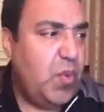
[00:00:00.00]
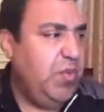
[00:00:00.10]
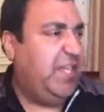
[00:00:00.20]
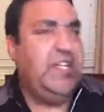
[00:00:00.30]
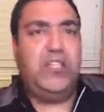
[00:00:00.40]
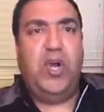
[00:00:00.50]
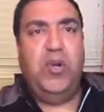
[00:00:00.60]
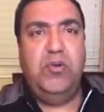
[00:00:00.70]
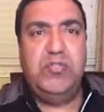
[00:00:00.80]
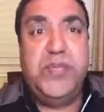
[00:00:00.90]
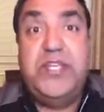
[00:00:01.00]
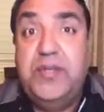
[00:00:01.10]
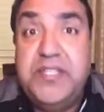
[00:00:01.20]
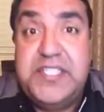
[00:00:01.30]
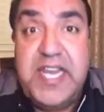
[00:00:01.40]
We kick the hose, we
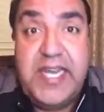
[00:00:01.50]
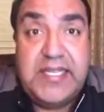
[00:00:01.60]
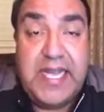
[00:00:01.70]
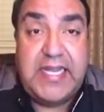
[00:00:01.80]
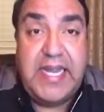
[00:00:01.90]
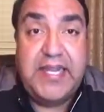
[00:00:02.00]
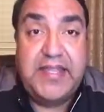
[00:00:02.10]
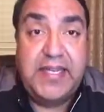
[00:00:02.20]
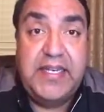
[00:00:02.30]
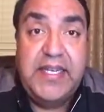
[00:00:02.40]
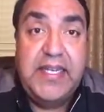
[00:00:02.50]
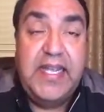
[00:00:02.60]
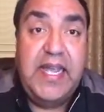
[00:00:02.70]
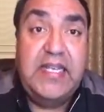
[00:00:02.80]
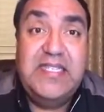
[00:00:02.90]
kill the snake, that kind of thing.
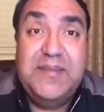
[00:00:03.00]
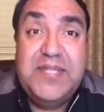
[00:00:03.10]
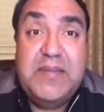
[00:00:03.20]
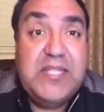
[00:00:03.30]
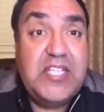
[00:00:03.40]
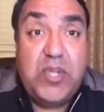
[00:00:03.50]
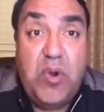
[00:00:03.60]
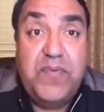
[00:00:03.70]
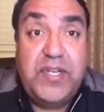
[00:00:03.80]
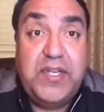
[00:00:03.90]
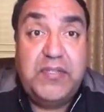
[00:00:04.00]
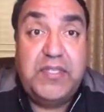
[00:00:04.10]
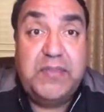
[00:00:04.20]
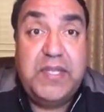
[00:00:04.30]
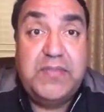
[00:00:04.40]
And sometimes that's overkill.
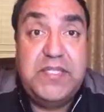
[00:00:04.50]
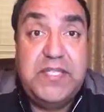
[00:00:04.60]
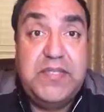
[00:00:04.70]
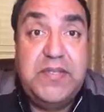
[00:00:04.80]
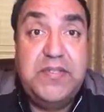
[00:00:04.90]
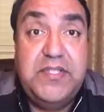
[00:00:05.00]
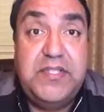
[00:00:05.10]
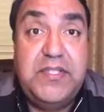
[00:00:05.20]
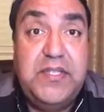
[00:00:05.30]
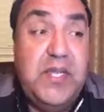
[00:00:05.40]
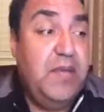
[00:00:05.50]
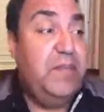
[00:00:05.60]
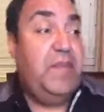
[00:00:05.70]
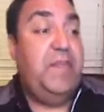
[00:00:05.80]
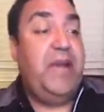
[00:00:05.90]
Sometimes it's easier just to
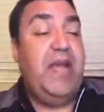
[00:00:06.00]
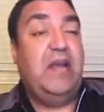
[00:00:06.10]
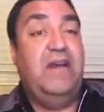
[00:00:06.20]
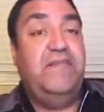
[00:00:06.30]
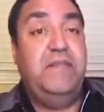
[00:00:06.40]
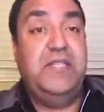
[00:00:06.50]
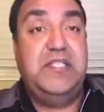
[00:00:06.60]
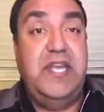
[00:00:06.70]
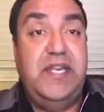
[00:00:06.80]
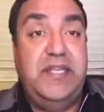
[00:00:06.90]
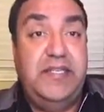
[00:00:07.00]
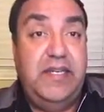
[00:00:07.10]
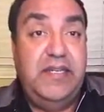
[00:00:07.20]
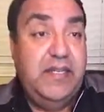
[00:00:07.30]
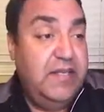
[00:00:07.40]
maybe back off from the snake and
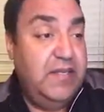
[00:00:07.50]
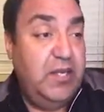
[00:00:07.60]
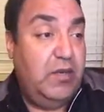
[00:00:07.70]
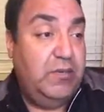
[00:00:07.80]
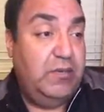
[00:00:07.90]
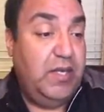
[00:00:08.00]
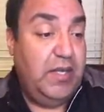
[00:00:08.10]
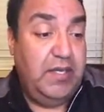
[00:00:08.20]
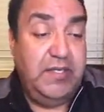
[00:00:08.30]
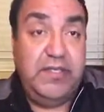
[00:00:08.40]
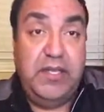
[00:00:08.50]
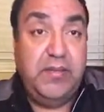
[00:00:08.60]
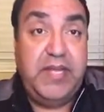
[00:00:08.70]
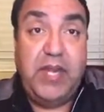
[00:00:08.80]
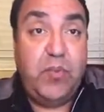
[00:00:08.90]
then,
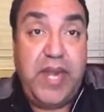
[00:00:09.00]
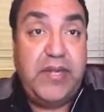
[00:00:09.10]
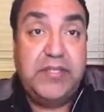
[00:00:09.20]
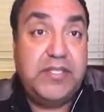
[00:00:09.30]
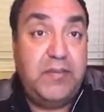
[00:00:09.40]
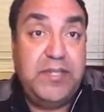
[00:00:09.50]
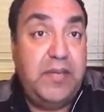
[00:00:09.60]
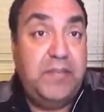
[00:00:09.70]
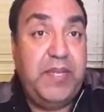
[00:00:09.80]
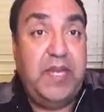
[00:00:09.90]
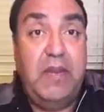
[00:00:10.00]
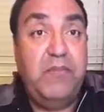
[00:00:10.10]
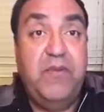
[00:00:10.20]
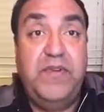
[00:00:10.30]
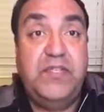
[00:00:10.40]
get a rake or something and pick it
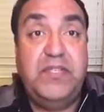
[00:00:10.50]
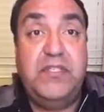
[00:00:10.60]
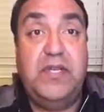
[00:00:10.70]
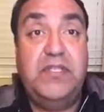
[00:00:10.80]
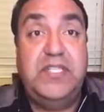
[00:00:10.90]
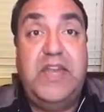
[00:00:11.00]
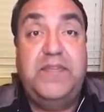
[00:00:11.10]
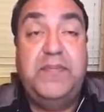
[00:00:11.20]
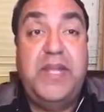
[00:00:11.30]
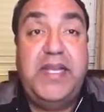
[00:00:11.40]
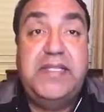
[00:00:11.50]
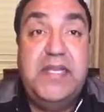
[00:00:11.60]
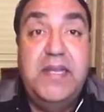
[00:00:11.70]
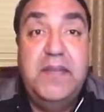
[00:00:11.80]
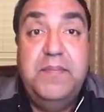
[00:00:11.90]
up, move it to a safer place.
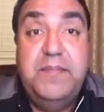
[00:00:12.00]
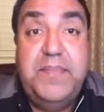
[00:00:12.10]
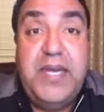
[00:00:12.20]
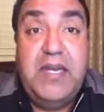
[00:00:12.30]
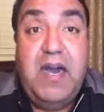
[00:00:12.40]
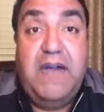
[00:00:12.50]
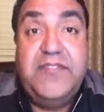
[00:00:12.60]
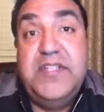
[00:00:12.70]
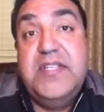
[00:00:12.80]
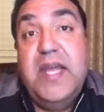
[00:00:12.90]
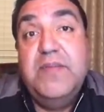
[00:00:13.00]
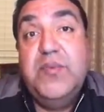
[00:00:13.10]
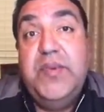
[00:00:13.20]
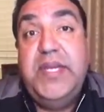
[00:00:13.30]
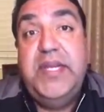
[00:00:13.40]
But oftentimes